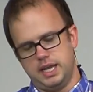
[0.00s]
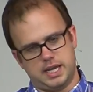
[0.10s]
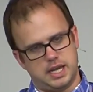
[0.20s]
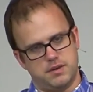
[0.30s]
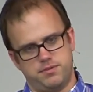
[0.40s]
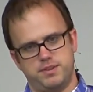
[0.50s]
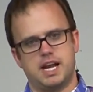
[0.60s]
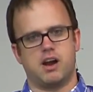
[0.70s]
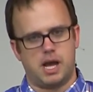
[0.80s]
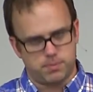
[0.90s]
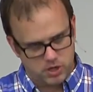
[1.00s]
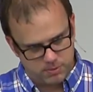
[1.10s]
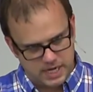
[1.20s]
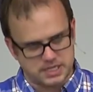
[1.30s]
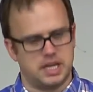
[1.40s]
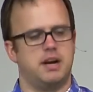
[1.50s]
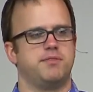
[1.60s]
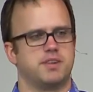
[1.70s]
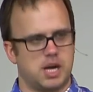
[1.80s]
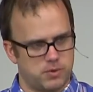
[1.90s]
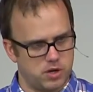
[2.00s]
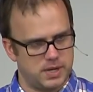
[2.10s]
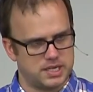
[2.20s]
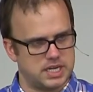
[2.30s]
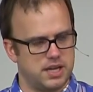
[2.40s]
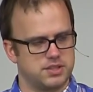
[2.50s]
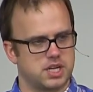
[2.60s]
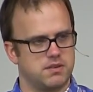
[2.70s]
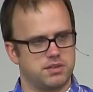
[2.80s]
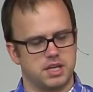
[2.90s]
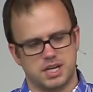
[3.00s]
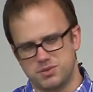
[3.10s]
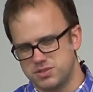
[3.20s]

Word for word: It can flare up, go back down, flare up, go back down, this kind of thing.